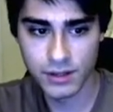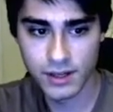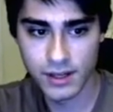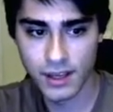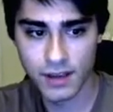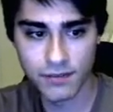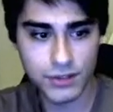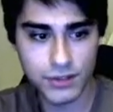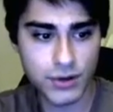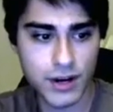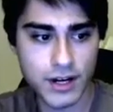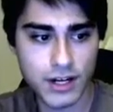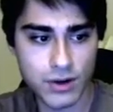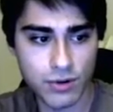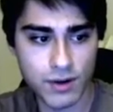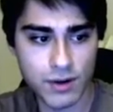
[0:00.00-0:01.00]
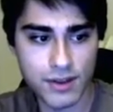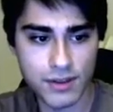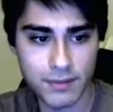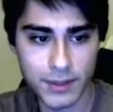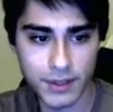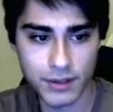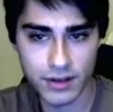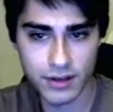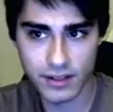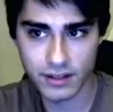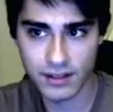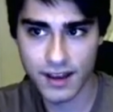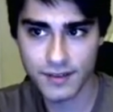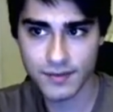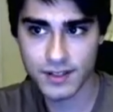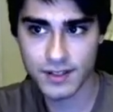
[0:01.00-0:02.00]
If you try to go around the pillar on the
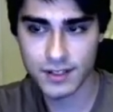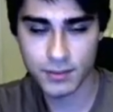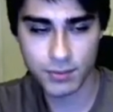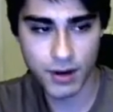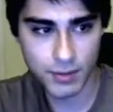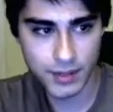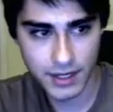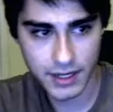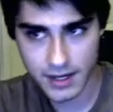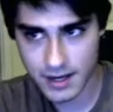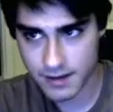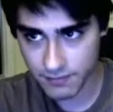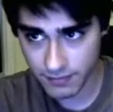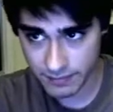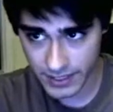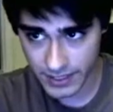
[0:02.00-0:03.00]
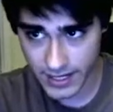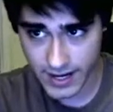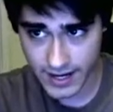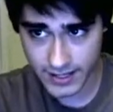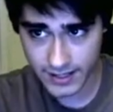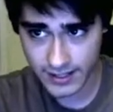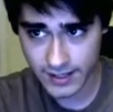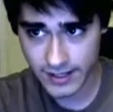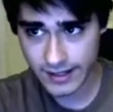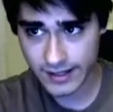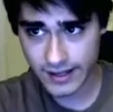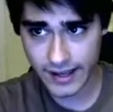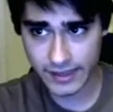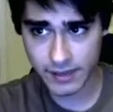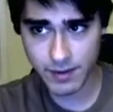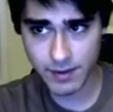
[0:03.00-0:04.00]
left, you're probably going to get hit from the guy at
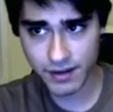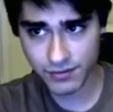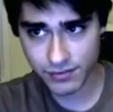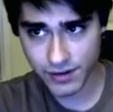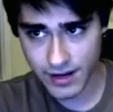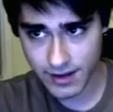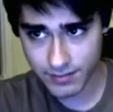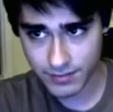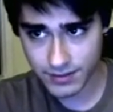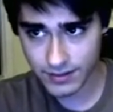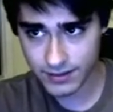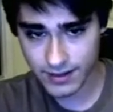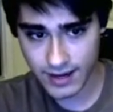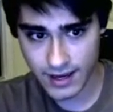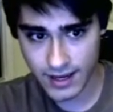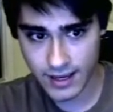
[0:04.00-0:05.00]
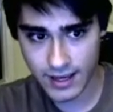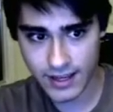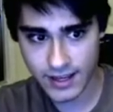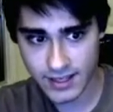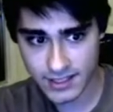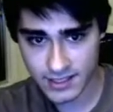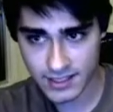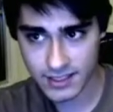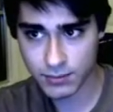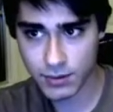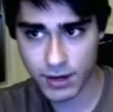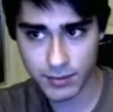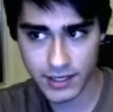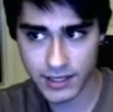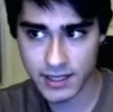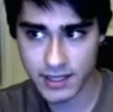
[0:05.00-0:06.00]
the mainframes, and he's probably
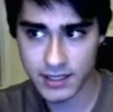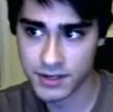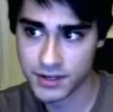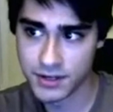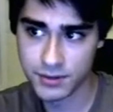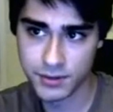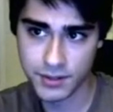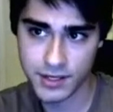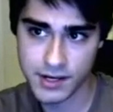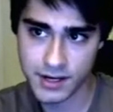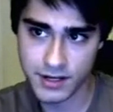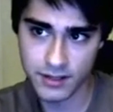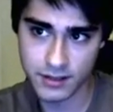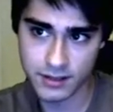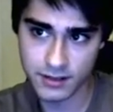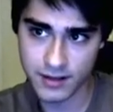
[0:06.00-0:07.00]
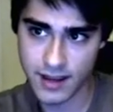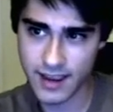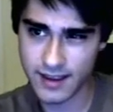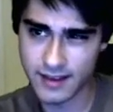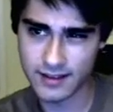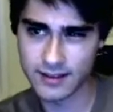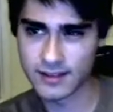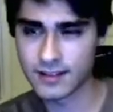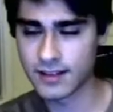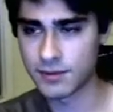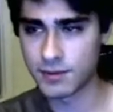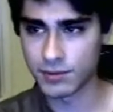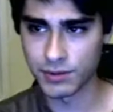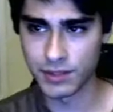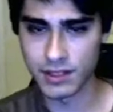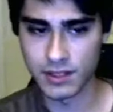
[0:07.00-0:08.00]
going to hit you here, and it's going to be
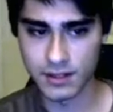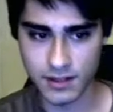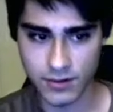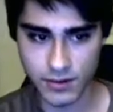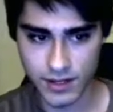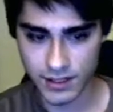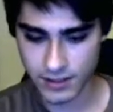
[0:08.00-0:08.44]
really annoying.